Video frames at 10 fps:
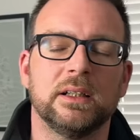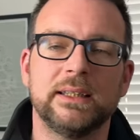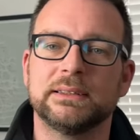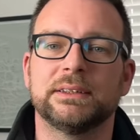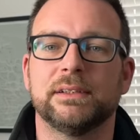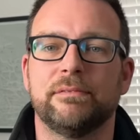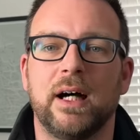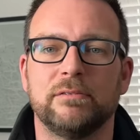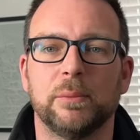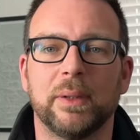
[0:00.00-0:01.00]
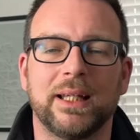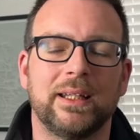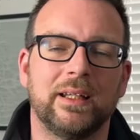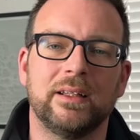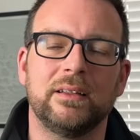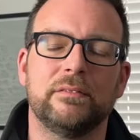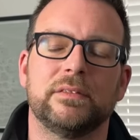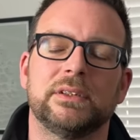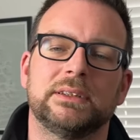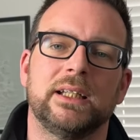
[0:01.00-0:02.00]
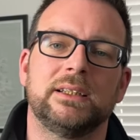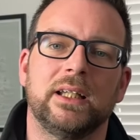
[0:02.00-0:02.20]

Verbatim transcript: least a survival blanket in your first aid